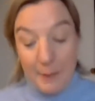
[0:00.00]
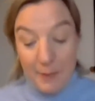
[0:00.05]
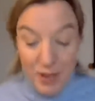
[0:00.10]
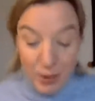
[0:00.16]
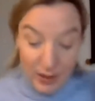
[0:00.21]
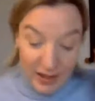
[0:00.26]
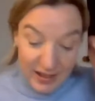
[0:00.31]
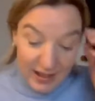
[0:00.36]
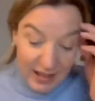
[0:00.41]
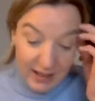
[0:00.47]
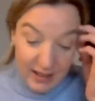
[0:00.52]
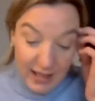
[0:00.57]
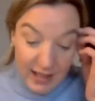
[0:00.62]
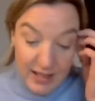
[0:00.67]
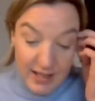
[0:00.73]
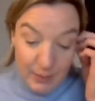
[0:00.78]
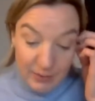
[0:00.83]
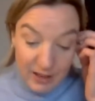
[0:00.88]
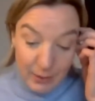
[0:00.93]
So I think
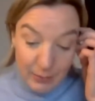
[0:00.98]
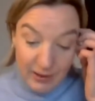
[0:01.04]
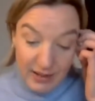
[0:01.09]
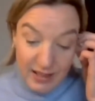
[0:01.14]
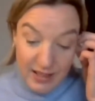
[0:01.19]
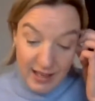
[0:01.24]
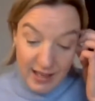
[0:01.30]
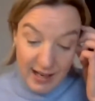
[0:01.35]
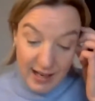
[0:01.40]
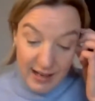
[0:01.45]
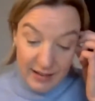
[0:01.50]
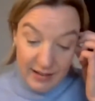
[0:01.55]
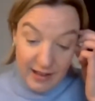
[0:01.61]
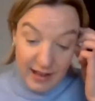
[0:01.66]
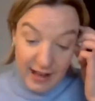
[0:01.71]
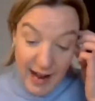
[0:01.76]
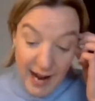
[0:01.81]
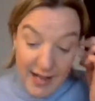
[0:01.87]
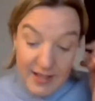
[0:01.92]
that's something we need to
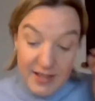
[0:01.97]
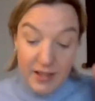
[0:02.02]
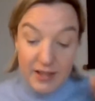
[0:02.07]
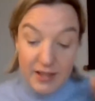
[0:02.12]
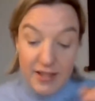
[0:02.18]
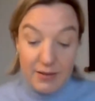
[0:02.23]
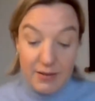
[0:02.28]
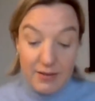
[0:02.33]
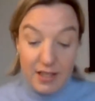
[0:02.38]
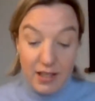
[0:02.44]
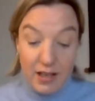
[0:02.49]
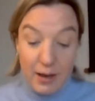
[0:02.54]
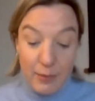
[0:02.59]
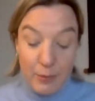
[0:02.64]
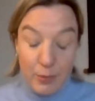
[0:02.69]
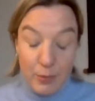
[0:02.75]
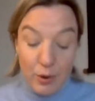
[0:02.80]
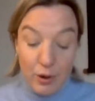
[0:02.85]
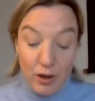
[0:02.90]
ask ourselves a
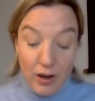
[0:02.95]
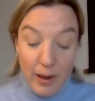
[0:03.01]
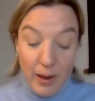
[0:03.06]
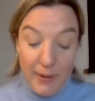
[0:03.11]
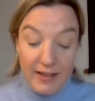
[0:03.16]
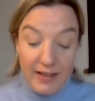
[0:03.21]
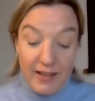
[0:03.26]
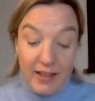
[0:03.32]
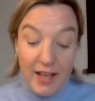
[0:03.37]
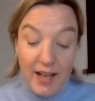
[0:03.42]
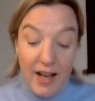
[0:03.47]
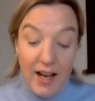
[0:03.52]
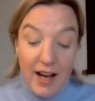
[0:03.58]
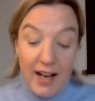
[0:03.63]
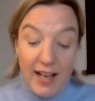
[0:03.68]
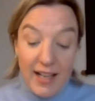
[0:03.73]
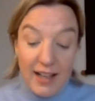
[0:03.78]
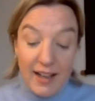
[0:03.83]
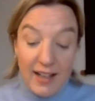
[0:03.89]
lot more about.
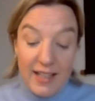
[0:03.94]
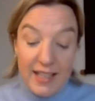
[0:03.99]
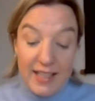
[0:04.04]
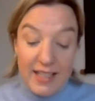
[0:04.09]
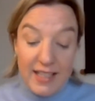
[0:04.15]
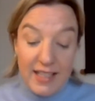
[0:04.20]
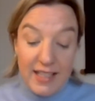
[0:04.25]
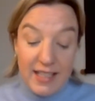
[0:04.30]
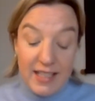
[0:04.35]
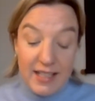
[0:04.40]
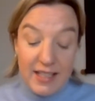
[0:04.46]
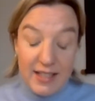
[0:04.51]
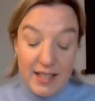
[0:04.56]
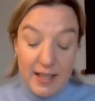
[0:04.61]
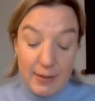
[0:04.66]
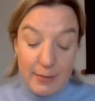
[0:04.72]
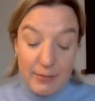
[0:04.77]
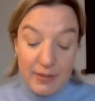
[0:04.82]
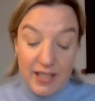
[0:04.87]
IIED did
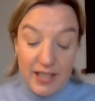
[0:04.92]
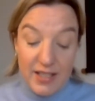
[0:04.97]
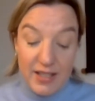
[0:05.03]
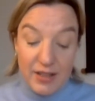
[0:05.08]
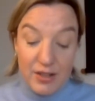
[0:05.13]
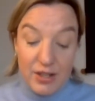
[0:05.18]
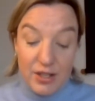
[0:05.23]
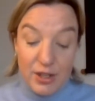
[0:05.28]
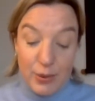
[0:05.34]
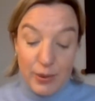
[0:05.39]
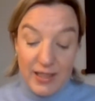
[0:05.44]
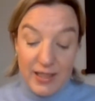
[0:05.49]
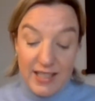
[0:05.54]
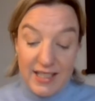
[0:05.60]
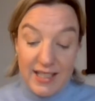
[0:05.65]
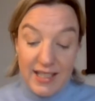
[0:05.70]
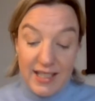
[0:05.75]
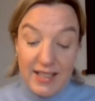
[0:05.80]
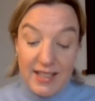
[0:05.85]
some research in
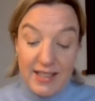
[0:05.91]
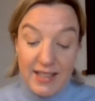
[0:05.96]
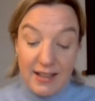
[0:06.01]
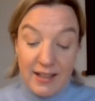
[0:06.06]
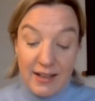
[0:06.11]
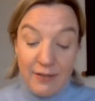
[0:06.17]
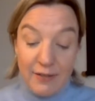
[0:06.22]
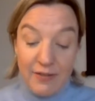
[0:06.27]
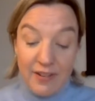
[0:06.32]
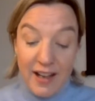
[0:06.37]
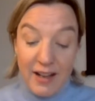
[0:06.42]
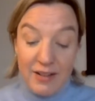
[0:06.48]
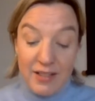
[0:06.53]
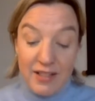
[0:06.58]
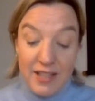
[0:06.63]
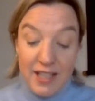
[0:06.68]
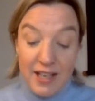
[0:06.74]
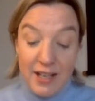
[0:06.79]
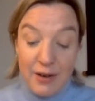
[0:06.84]
2016 and
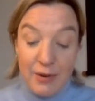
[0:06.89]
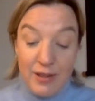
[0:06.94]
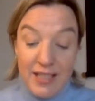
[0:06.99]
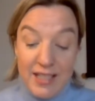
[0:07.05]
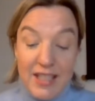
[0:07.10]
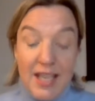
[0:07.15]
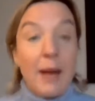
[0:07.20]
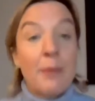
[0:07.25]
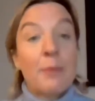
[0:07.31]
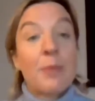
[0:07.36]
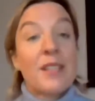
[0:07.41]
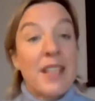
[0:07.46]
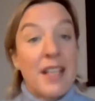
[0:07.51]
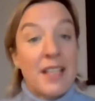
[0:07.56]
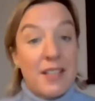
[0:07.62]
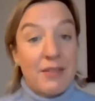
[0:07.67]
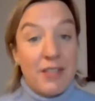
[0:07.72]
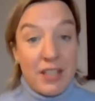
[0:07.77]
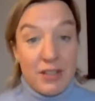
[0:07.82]
found that only
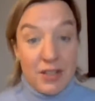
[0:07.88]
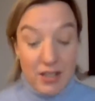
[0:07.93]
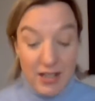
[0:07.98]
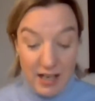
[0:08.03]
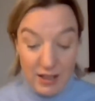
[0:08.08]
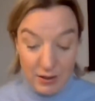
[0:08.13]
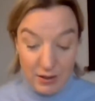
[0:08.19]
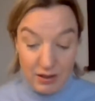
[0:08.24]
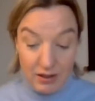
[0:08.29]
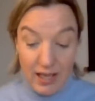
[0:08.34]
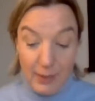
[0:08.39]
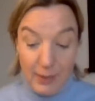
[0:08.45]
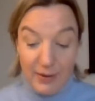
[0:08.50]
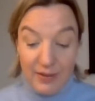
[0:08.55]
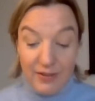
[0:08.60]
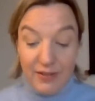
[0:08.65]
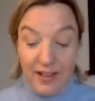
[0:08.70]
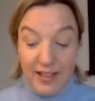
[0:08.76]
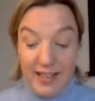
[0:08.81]
10% of international
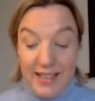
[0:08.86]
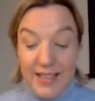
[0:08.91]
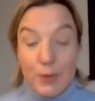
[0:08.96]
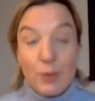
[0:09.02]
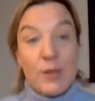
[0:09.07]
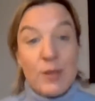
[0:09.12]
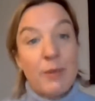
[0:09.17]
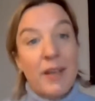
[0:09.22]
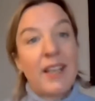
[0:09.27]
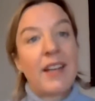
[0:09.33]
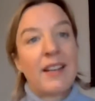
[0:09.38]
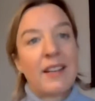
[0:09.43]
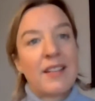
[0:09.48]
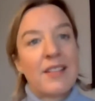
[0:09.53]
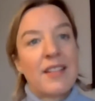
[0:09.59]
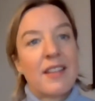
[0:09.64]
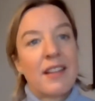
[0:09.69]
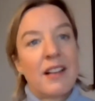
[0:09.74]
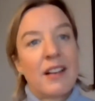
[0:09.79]
climate finance was making
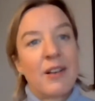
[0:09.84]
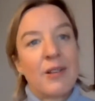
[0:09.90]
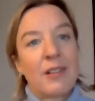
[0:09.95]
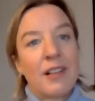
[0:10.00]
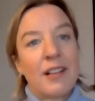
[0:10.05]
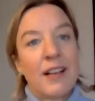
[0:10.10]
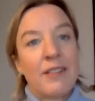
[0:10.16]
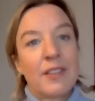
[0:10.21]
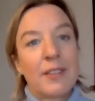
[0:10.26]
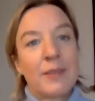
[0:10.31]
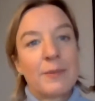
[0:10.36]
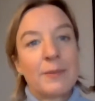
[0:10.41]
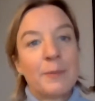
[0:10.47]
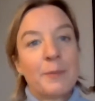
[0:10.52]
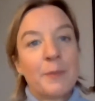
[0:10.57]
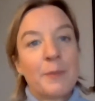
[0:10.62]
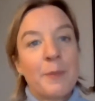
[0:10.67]
it to the local level.